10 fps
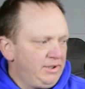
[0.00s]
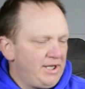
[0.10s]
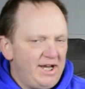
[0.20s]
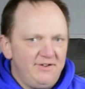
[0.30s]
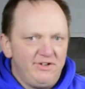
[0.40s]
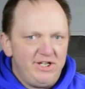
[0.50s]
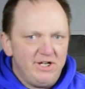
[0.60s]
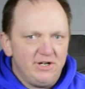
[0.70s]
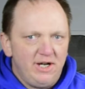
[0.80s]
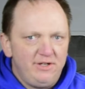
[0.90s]
Kind of a
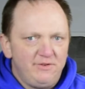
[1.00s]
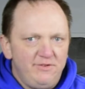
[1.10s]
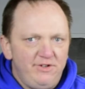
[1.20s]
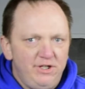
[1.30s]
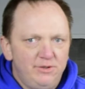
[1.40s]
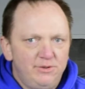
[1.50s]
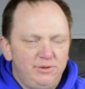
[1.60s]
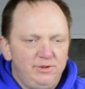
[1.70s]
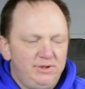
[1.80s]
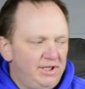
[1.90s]
year-in review.
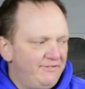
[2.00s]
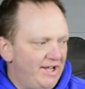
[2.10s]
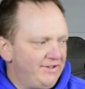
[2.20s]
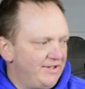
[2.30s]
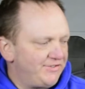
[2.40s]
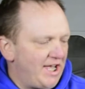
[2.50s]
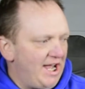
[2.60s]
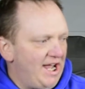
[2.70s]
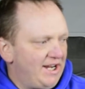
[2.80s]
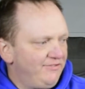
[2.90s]
I've had this
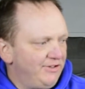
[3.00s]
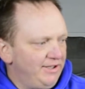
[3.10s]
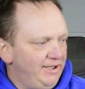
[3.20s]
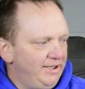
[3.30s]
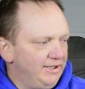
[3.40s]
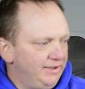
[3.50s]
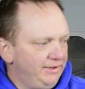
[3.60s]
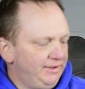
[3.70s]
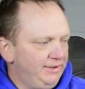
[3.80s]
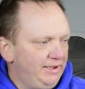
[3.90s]
kayak for a year.
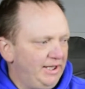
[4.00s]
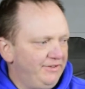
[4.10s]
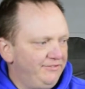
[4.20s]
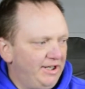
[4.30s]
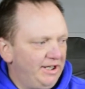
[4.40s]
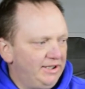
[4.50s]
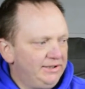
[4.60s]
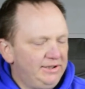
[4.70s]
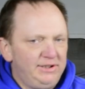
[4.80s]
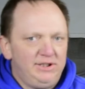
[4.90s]
I've
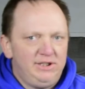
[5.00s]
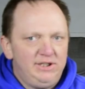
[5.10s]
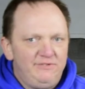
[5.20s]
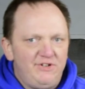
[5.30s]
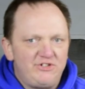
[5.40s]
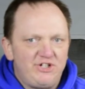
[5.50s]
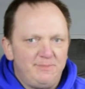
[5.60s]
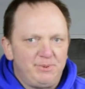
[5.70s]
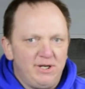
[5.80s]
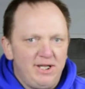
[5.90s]
fished it
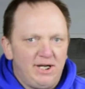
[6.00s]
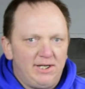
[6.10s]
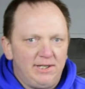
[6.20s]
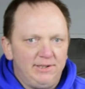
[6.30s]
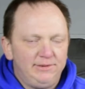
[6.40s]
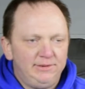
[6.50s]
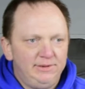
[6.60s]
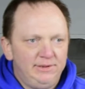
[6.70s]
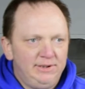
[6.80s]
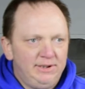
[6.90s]
pretty hard.
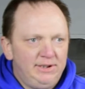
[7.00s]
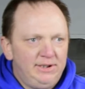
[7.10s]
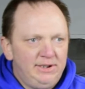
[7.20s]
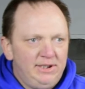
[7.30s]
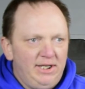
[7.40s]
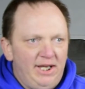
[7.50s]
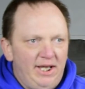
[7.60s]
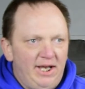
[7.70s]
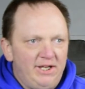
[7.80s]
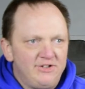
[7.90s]

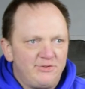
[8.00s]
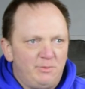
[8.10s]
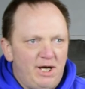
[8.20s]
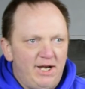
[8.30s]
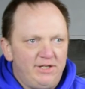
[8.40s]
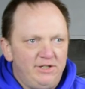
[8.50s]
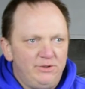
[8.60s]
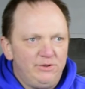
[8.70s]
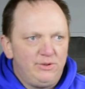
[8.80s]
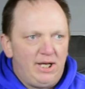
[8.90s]
And I just wanted
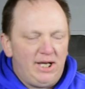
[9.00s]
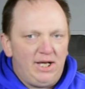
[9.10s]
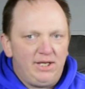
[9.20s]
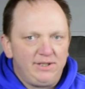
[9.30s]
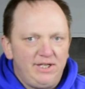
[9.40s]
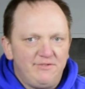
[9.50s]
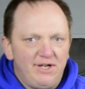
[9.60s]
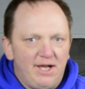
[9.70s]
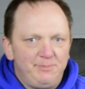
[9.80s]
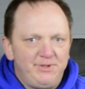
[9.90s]
to give an
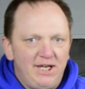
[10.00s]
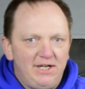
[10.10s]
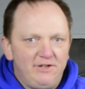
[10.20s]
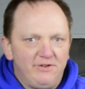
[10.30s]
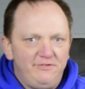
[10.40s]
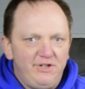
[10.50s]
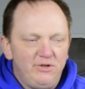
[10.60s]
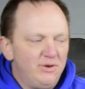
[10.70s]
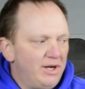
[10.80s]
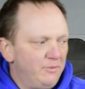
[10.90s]
updated
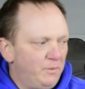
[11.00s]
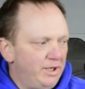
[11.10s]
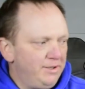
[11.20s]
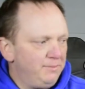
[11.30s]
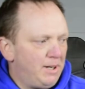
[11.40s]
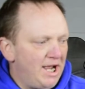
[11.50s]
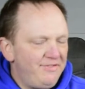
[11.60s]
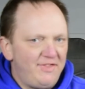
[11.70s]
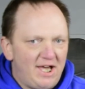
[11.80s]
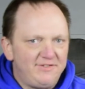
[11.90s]
review on what my
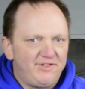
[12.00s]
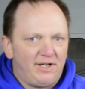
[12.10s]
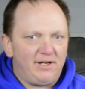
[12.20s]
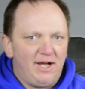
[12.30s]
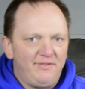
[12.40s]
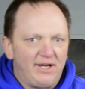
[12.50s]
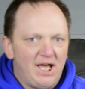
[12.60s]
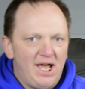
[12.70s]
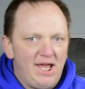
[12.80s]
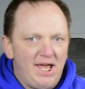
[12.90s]
thoughts are on the
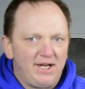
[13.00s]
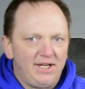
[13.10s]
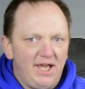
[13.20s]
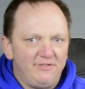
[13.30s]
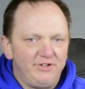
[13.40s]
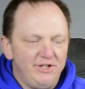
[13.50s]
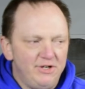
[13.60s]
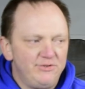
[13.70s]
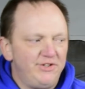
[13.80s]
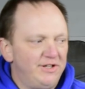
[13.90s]
kayak after
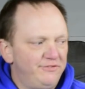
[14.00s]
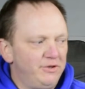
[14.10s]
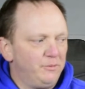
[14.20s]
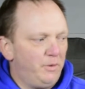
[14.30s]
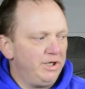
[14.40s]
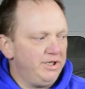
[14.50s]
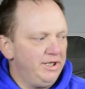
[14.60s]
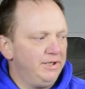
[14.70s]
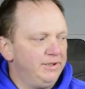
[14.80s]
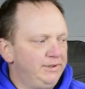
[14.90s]
using it for 1
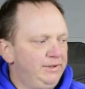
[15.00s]
year.